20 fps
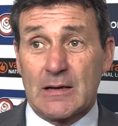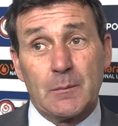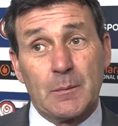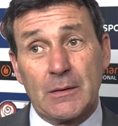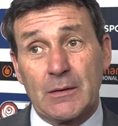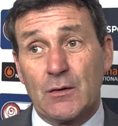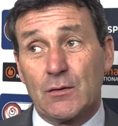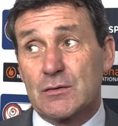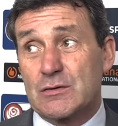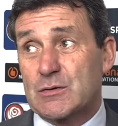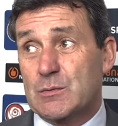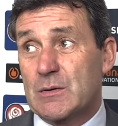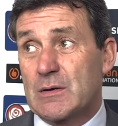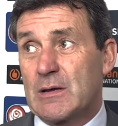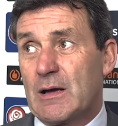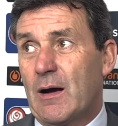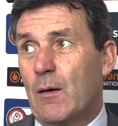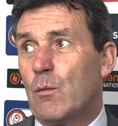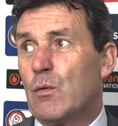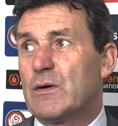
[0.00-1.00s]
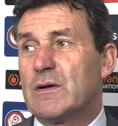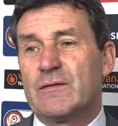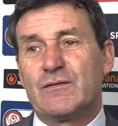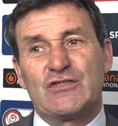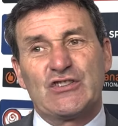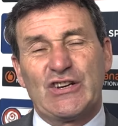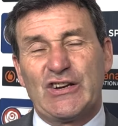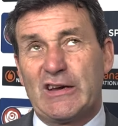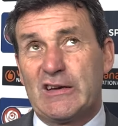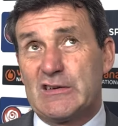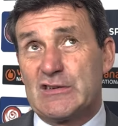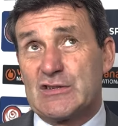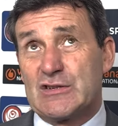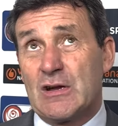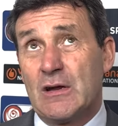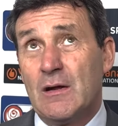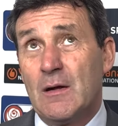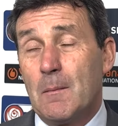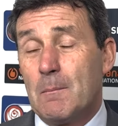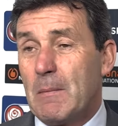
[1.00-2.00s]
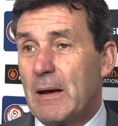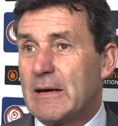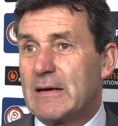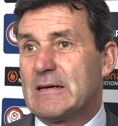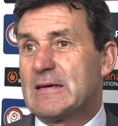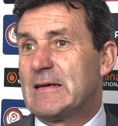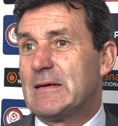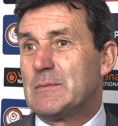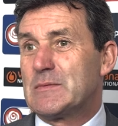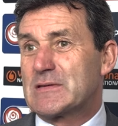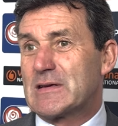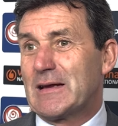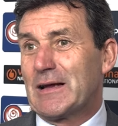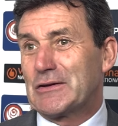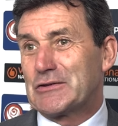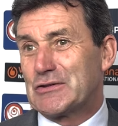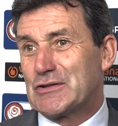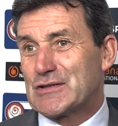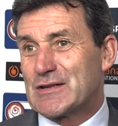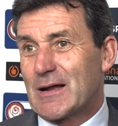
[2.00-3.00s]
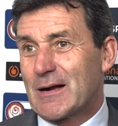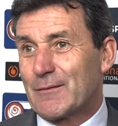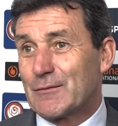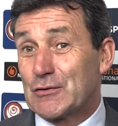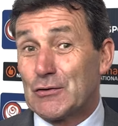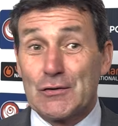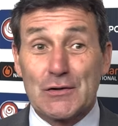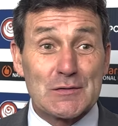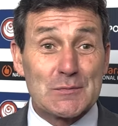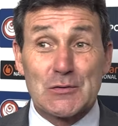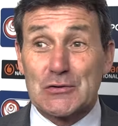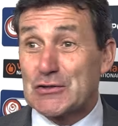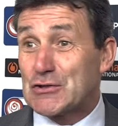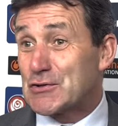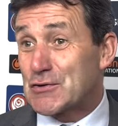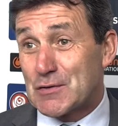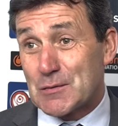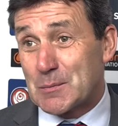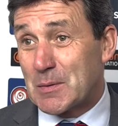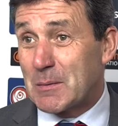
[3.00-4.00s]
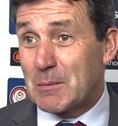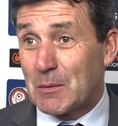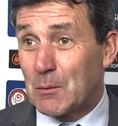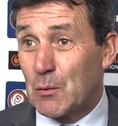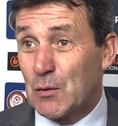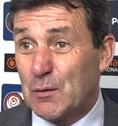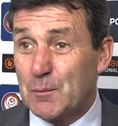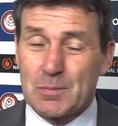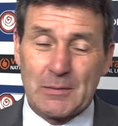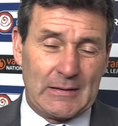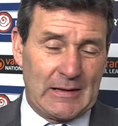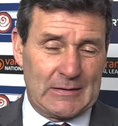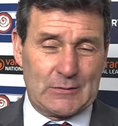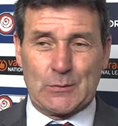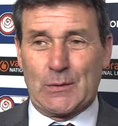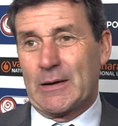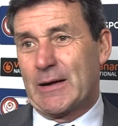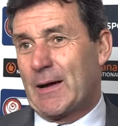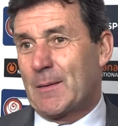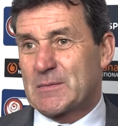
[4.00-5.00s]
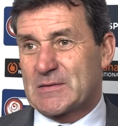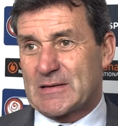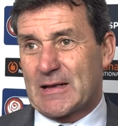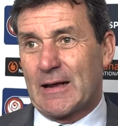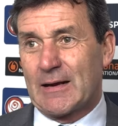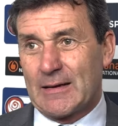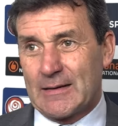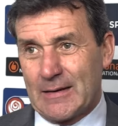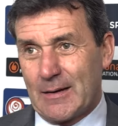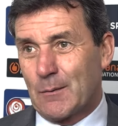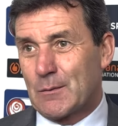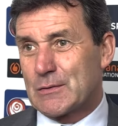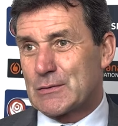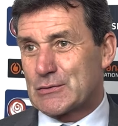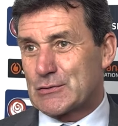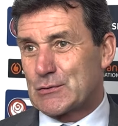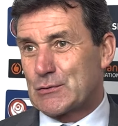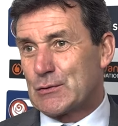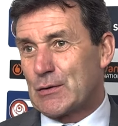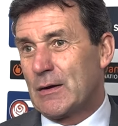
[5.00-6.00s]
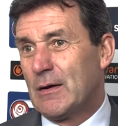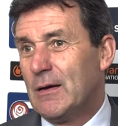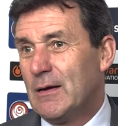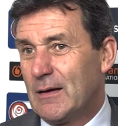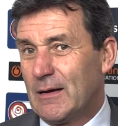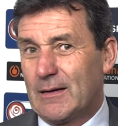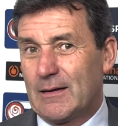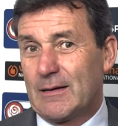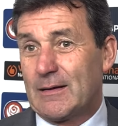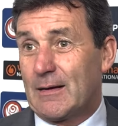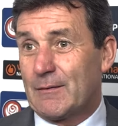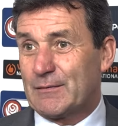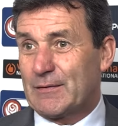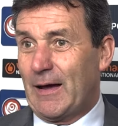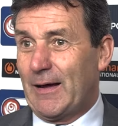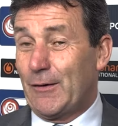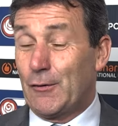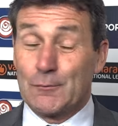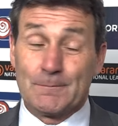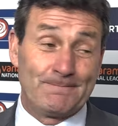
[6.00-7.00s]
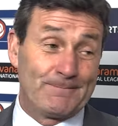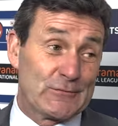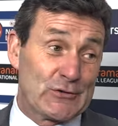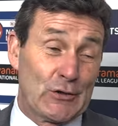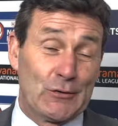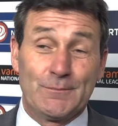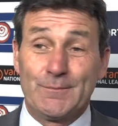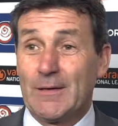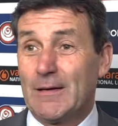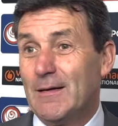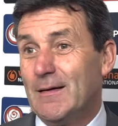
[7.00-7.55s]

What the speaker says: I'll be honest with you. I wouldn't have changed many team selections that I've done as much as other people would. But that's why I'm standing here with a suit and a daft tie on. So,